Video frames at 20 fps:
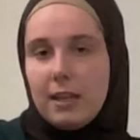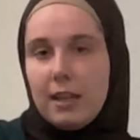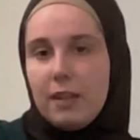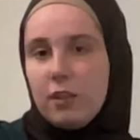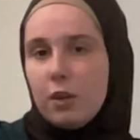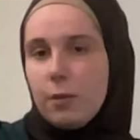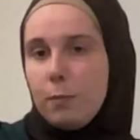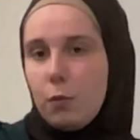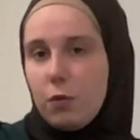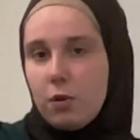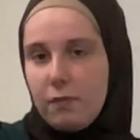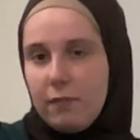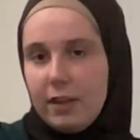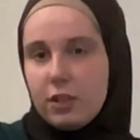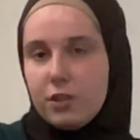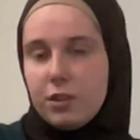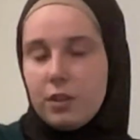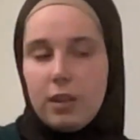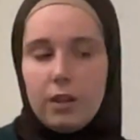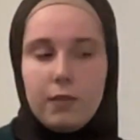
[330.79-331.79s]
in their
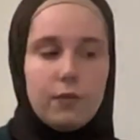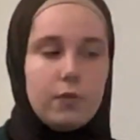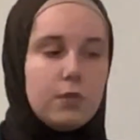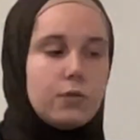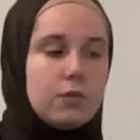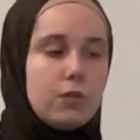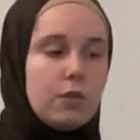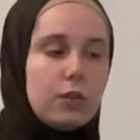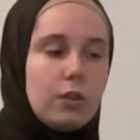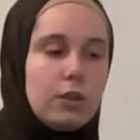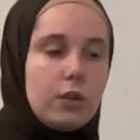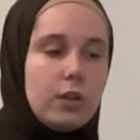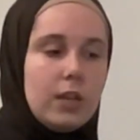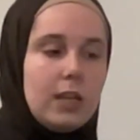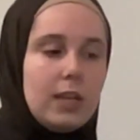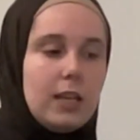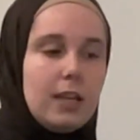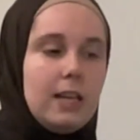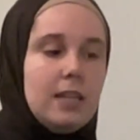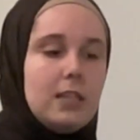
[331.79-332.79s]
motivation levels or
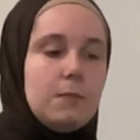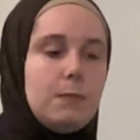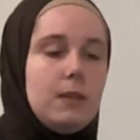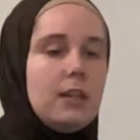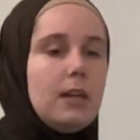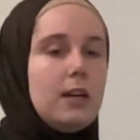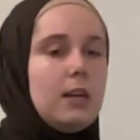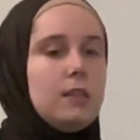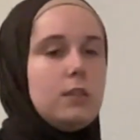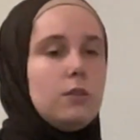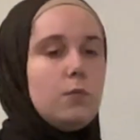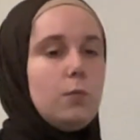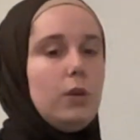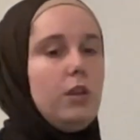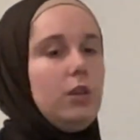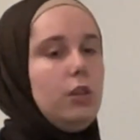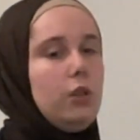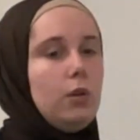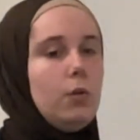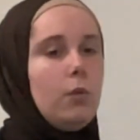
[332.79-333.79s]
learning is because
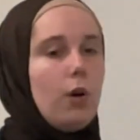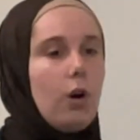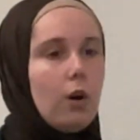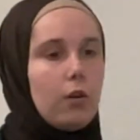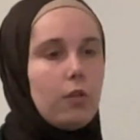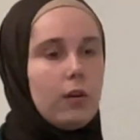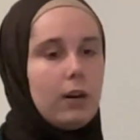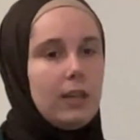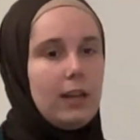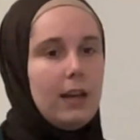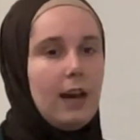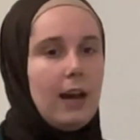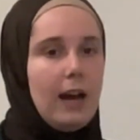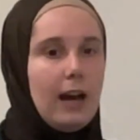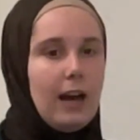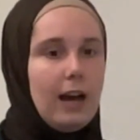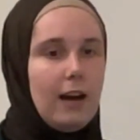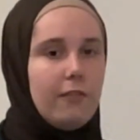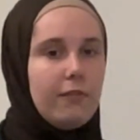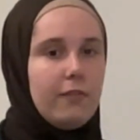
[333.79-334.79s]
when you already
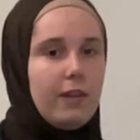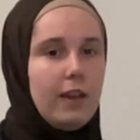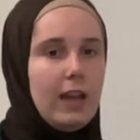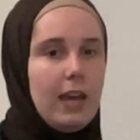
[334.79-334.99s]
have